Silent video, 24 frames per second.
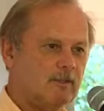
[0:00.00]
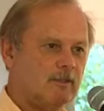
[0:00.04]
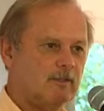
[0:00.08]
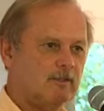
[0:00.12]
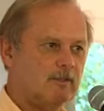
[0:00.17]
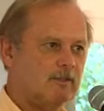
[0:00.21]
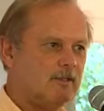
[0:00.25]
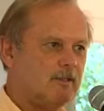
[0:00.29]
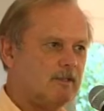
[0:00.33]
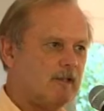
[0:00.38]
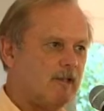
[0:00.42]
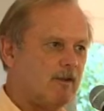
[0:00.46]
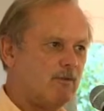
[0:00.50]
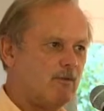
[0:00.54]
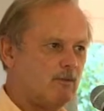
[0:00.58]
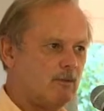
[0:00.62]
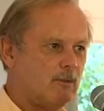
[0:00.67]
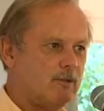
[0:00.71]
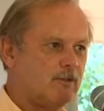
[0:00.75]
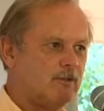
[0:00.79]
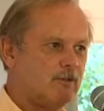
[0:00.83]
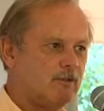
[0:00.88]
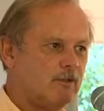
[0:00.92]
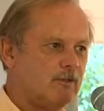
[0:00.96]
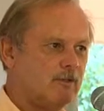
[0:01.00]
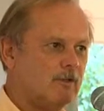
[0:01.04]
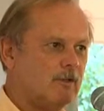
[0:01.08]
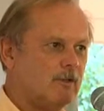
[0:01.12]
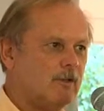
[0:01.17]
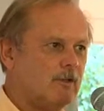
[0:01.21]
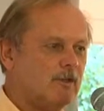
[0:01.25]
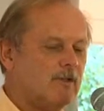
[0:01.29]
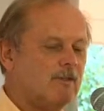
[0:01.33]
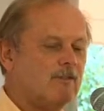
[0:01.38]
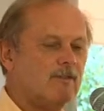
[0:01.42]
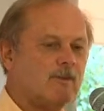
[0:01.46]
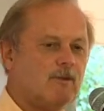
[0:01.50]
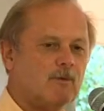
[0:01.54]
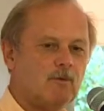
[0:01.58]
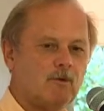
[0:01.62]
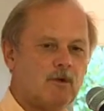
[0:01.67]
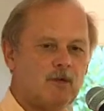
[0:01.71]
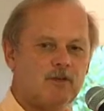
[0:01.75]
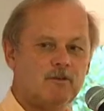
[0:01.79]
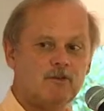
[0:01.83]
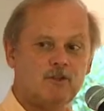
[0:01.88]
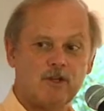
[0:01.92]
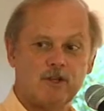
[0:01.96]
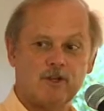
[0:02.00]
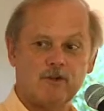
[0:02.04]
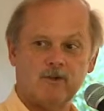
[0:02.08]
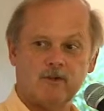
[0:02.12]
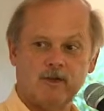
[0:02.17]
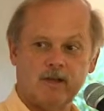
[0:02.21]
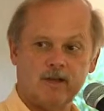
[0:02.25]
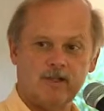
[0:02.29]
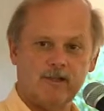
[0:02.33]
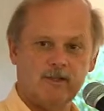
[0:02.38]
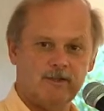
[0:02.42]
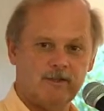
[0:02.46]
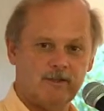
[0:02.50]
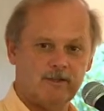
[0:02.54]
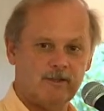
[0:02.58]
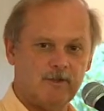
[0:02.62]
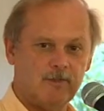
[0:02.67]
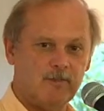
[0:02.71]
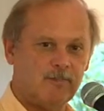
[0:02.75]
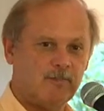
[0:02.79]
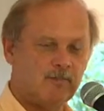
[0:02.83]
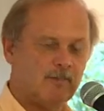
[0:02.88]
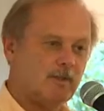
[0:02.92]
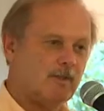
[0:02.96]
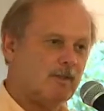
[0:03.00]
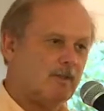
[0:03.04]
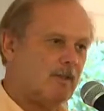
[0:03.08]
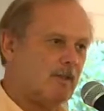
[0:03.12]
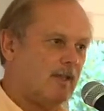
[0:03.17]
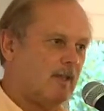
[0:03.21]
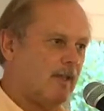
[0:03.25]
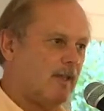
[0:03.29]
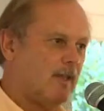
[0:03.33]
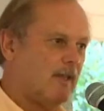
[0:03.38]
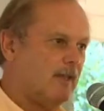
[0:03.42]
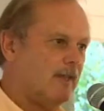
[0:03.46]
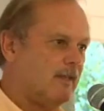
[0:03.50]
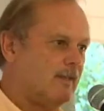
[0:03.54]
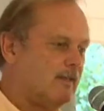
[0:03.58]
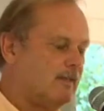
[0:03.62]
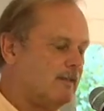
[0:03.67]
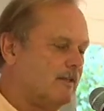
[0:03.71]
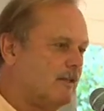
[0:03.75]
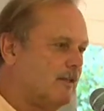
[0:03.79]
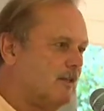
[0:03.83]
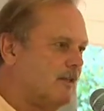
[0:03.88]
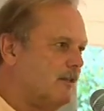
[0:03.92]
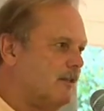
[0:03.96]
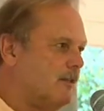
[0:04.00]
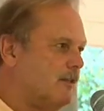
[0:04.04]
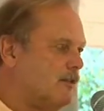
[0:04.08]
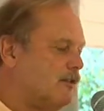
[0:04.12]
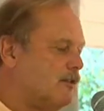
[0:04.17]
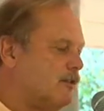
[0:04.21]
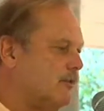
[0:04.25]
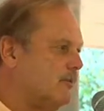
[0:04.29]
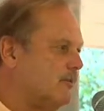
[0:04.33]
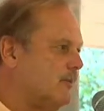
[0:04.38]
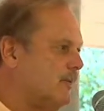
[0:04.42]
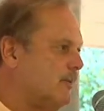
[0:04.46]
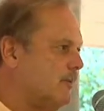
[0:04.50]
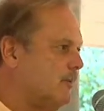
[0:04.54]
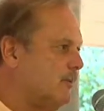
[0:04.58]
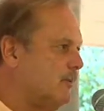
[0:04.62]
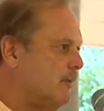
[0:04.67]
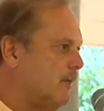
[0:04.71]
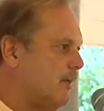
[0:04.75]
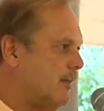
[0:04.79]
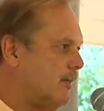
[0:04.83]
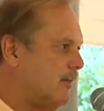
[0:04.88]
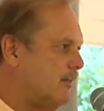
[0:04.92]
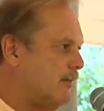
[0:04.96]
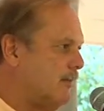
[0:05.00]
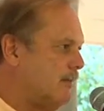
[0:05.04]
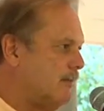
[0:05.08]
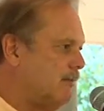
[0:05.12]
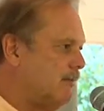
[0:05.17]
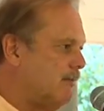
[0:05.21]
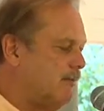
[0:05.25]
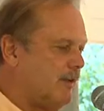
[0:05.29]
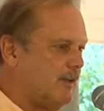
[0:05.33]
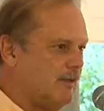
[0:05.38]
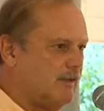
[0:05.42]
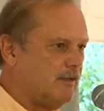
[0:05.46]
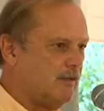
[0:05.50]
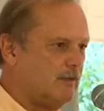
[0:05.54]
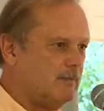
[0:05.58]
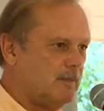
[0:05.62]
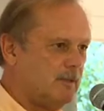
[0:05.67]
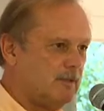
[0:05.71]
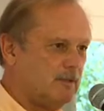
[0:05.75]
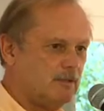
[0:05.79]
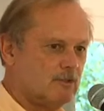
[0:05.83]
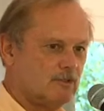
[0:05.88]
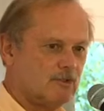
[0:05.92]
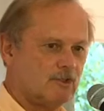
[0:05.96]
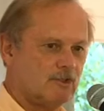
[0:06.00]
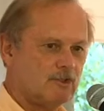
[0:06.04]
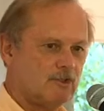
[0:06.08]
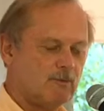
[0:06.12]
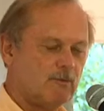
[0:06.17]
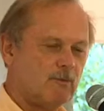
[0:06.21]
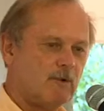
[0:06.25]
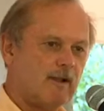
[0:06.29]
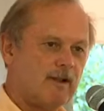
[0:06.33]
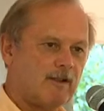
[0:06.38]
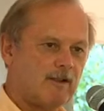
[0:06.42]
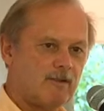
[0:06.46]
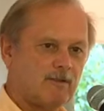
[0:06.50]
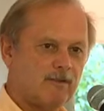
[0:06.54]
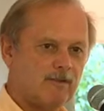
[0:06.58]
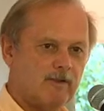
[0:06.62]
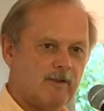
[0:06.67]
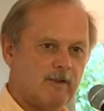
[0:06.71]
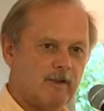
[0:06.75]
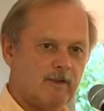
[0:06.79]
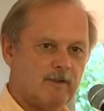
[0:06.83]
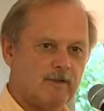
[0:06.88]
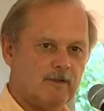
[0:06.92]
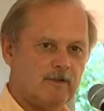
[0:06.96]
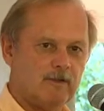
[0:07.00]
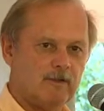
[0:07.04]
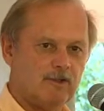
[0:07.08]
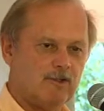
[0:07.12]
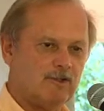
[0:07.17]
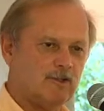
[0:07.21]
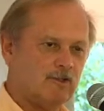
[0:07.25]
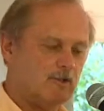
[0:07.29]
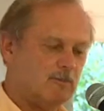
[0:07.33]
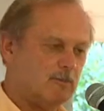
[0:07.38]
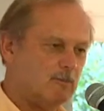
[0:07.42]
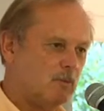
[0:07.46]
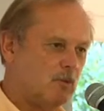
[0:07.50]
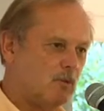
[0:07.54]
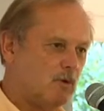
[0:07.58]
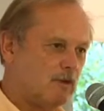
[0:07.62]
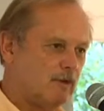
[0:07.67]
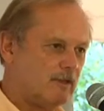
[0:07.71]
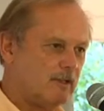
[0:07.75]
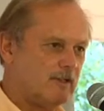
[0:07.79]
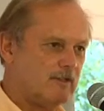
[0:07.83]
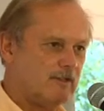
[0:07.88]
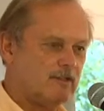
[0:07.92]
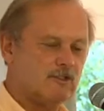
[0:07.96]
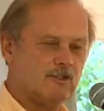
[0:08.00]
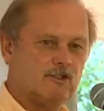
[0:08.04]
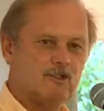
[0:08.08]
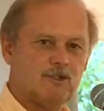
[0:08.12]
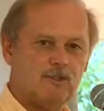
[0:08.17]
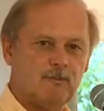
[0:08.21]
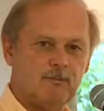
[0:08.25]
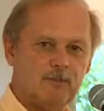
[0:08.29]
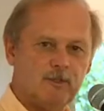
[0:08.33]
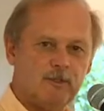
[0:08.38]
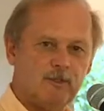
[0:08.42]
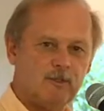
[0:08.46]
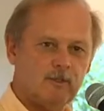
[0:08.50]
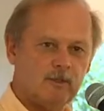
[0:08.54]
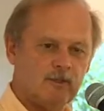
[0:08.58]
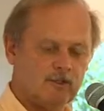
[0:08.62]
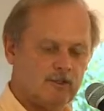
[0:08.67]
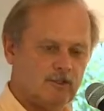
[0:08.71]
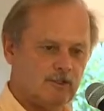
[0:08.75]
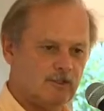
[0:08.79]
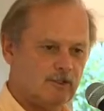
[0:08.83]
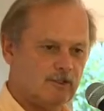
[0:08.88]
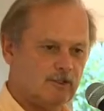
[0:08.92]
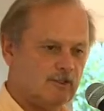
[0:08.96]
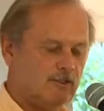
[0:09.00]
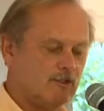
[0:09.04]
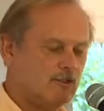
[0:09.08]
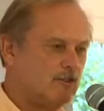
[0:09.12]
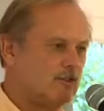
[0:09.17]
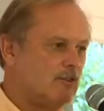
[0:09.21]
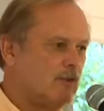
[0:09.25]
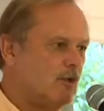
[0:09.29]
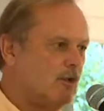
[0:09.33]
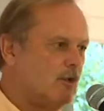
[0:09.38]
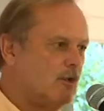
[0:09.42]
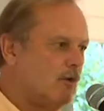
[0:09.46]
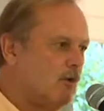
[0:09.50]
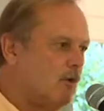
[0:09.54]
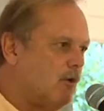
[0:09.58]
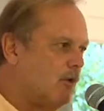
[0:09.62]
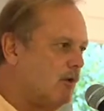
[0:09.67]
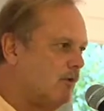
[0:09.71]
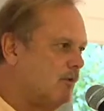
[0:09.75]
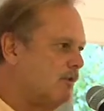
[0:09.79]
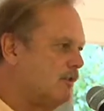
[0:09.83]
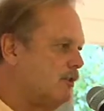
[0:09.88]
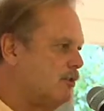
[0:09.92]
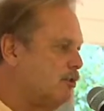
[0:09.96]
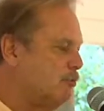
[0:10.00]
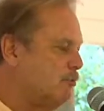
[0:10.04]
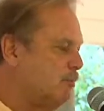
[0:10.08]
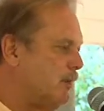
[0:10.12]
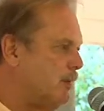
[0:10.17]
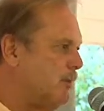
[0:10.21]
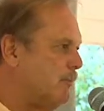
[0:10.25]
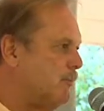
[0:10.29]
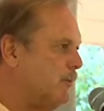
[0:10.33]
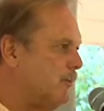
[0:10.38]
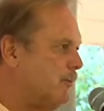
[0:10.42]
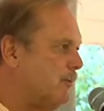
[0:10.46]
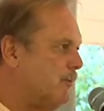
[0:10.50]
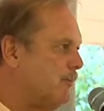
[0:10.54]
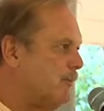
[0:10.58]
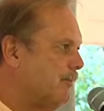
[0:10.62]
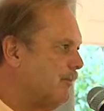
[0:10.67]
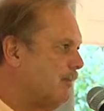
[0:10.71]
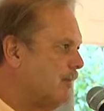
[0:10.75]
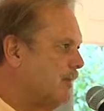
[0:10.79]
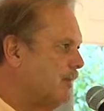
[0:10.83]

the dead of winter, they were on Jekyll Island. And these are people like the Vanderbilts, the Rockefellers, the Morgans, the Pulitzers. All of these people,